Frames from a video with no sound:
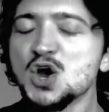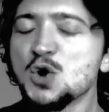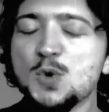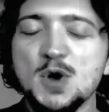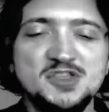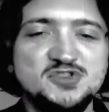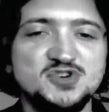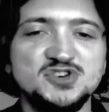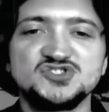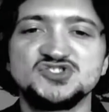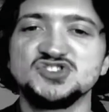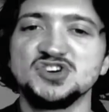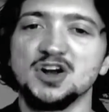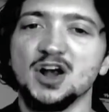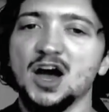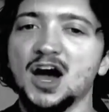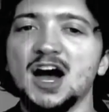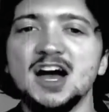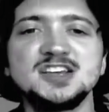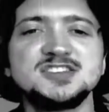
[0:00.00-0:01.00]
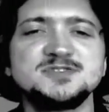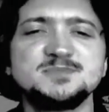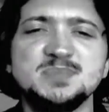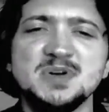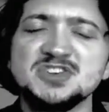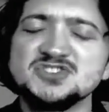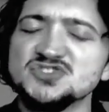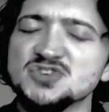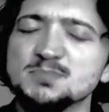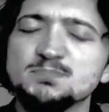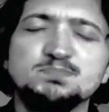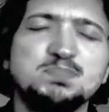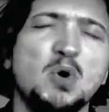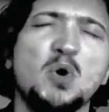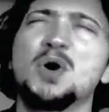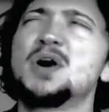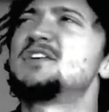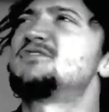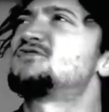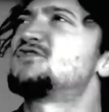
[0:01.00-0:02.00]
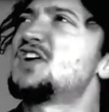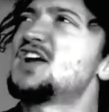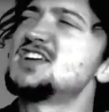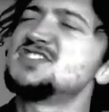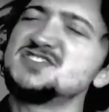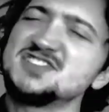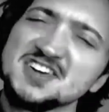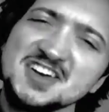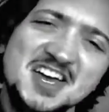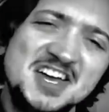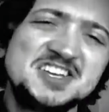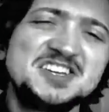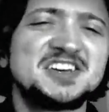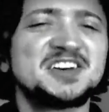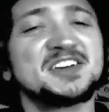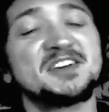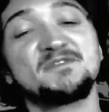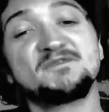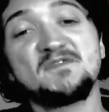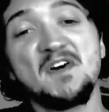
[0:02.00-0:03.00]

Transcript: whether it's your husband, your boyfriend, your, your, your